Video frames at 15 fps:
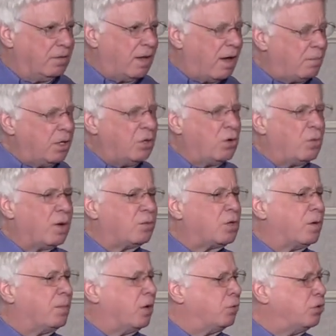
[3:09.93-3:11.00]
How many know what I'm
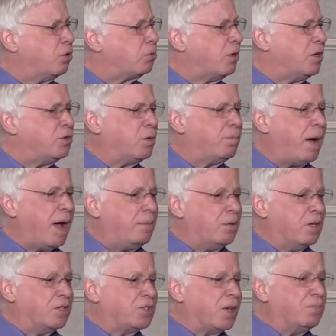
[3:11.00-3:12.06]
talking about? When you're reading your
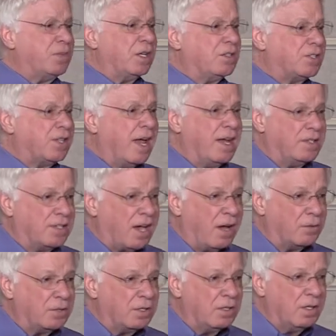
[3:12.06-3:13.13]
Bible and something stands
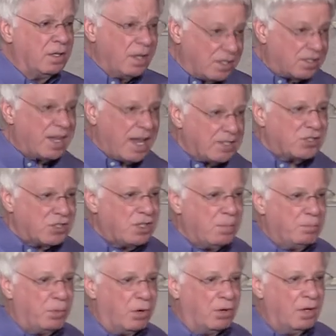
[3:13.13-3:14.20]
out. It's that
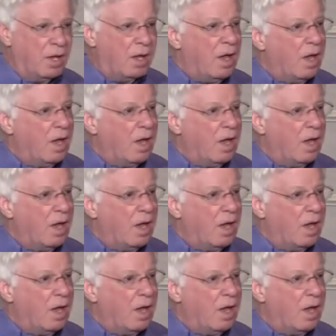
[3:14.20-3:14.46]
simple.